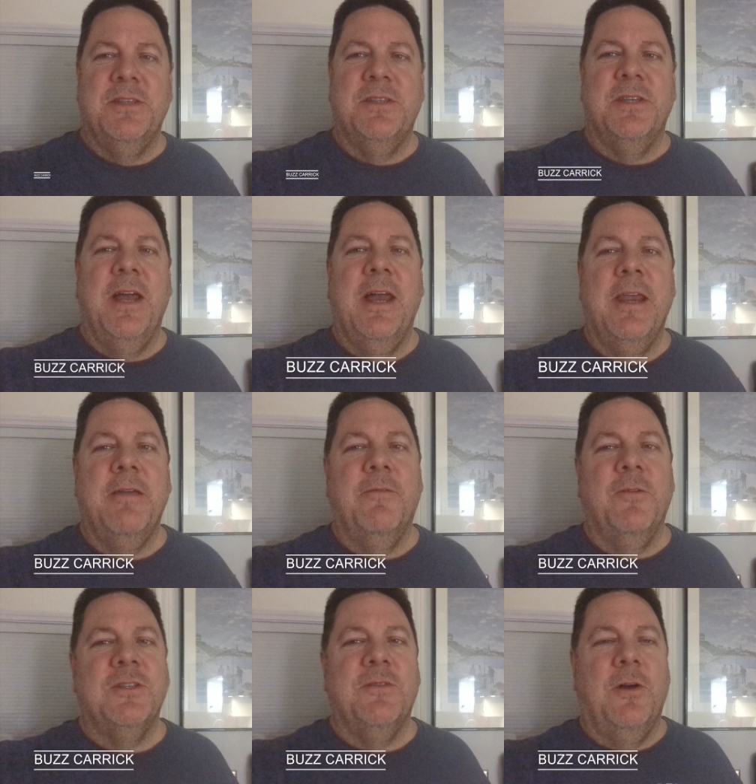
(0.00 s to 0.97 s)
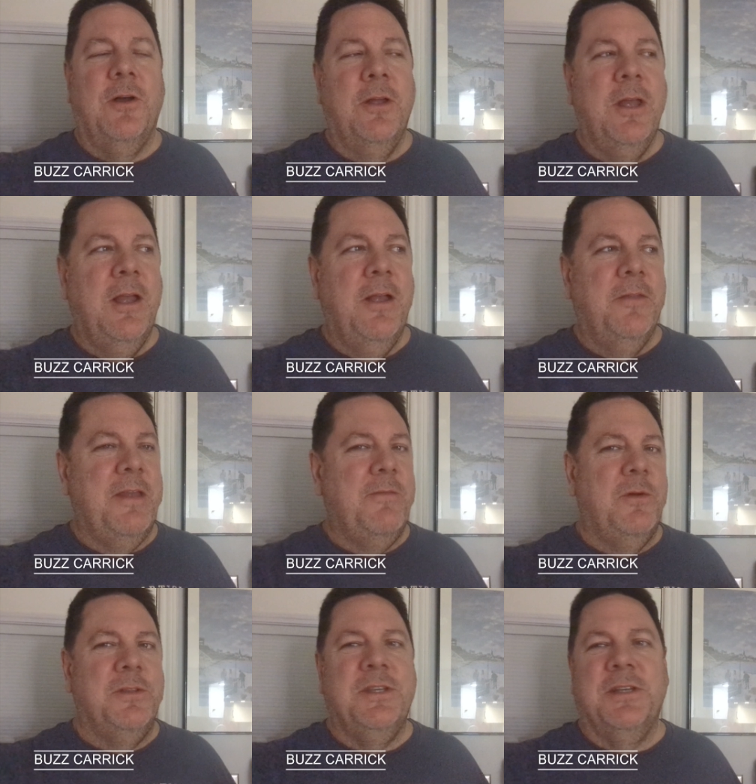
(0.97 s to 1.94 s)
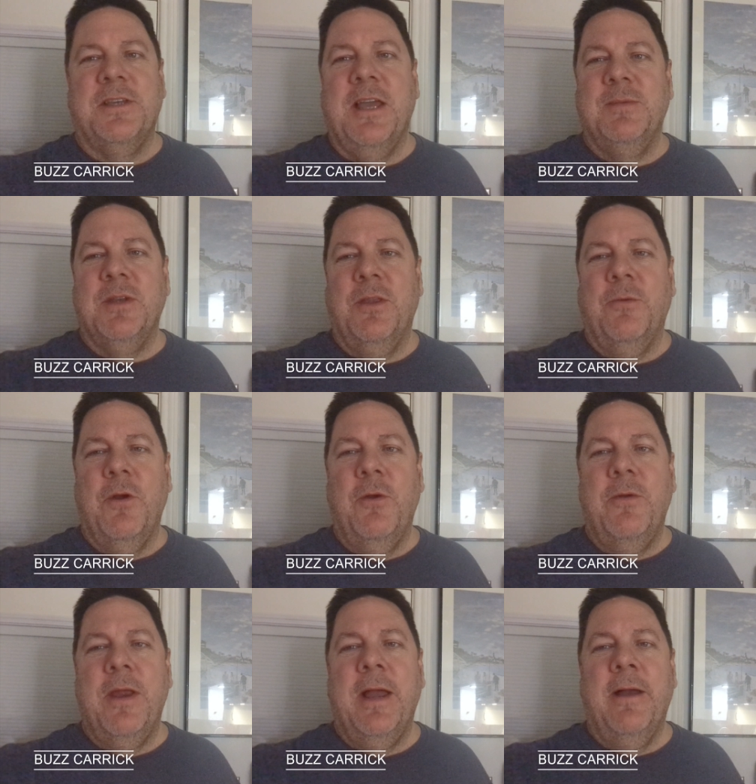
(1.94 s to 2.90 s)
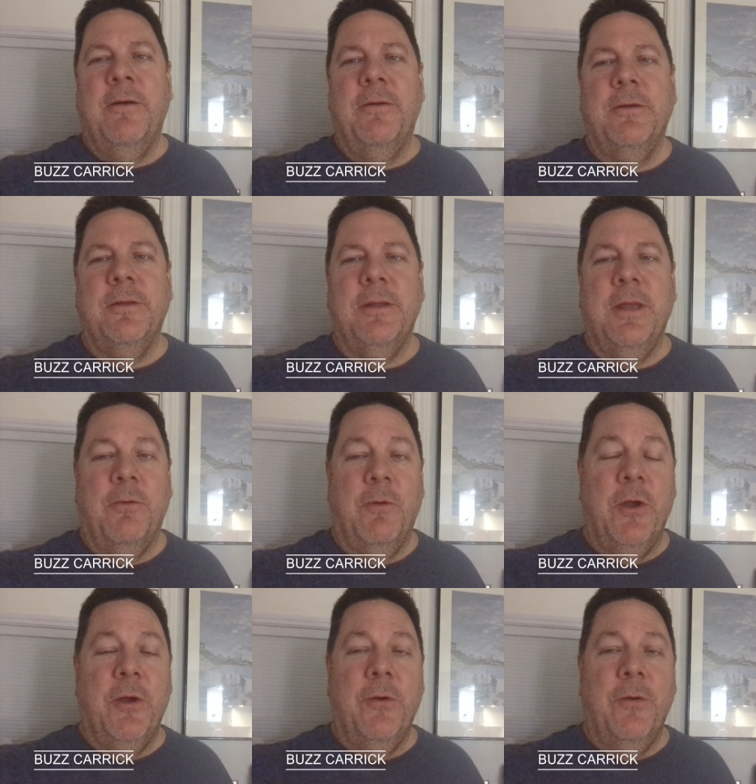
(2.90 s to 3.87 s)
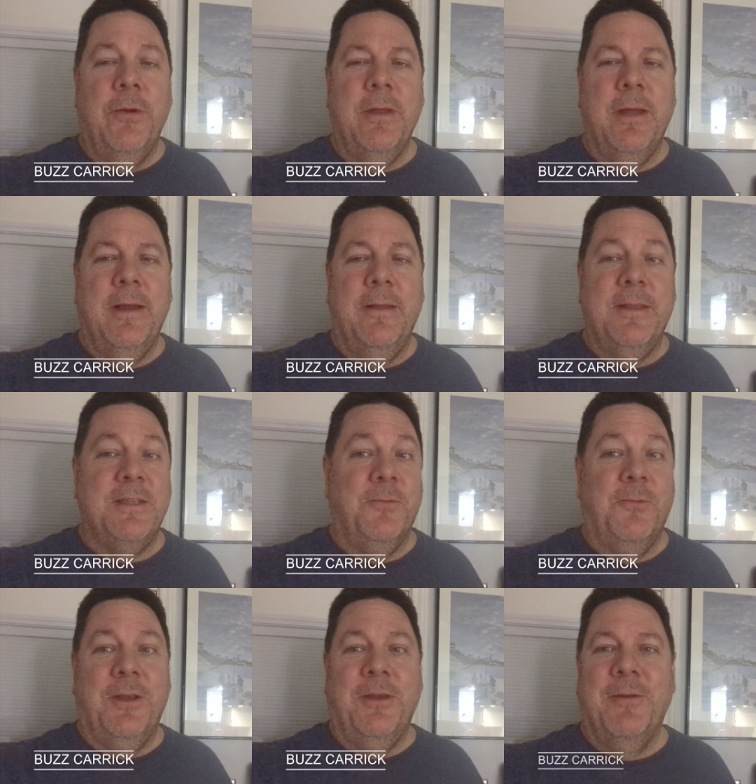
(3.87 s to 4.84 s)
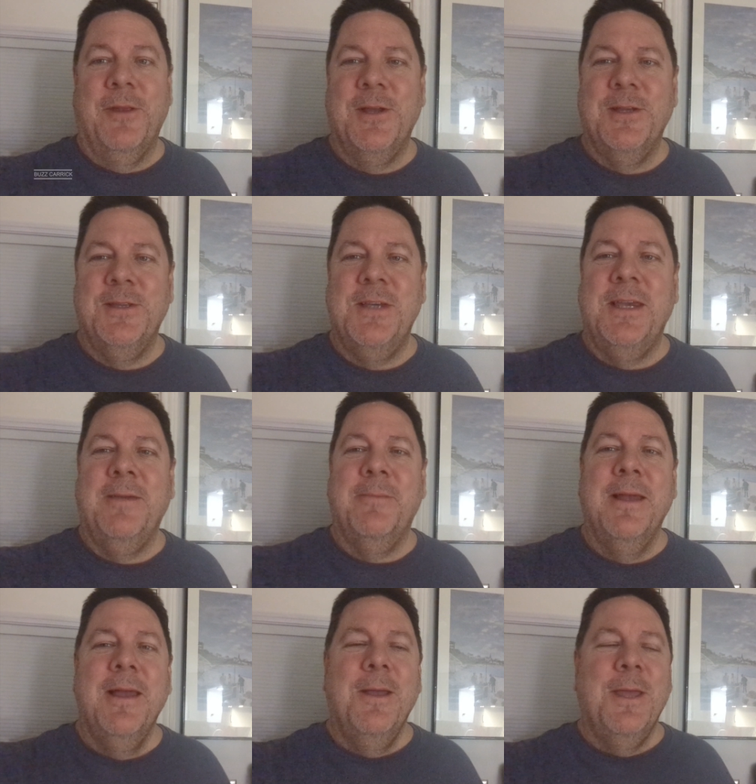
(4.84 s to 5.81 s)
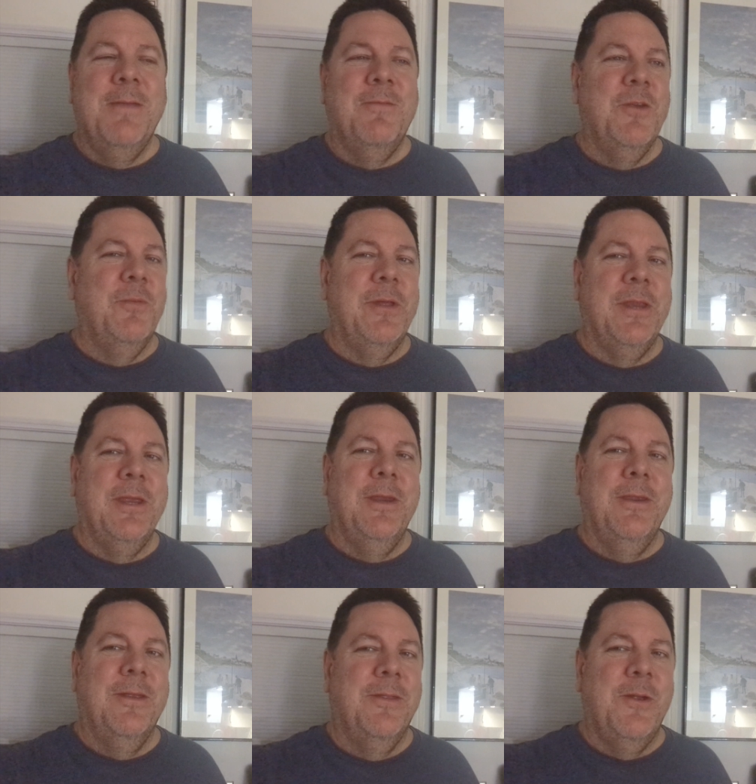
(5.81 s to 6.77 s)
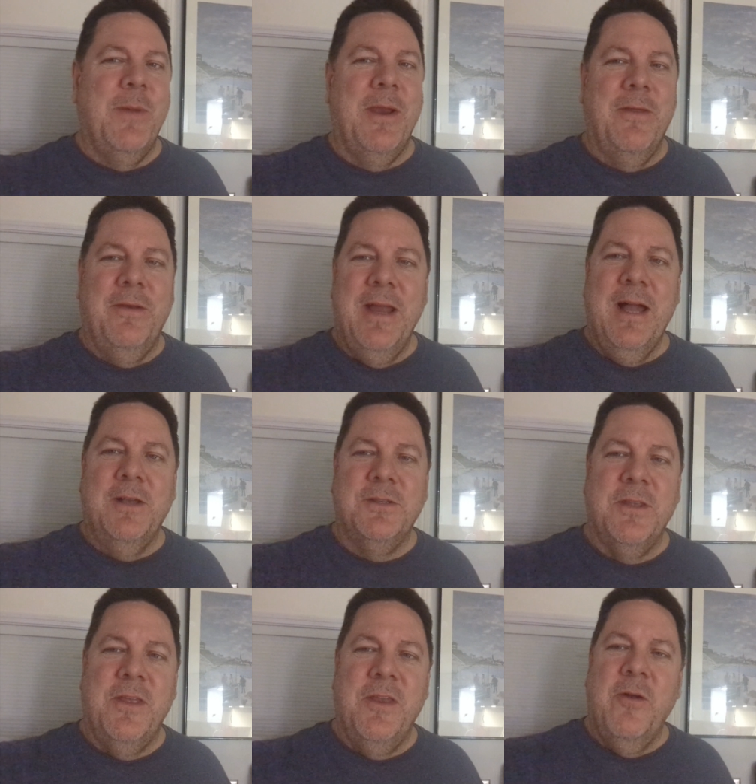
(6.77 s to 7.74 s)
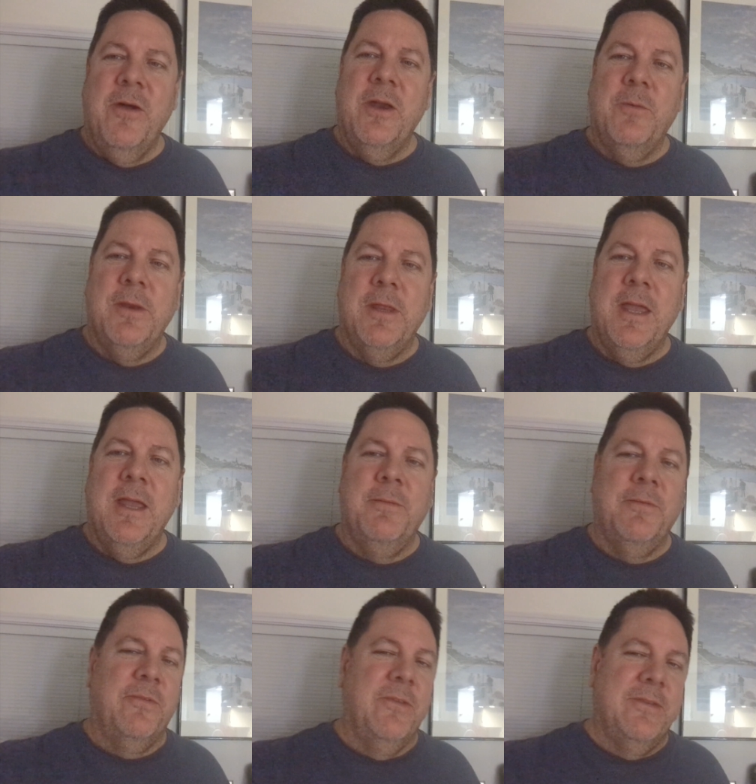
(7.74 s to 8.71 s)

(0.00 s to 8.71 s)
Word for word: Cincinnati. First of all, they've won six games on the road now in a row. Uh, that's a really, really good team. Even depleted, they're better than Dallas and they know how to win games.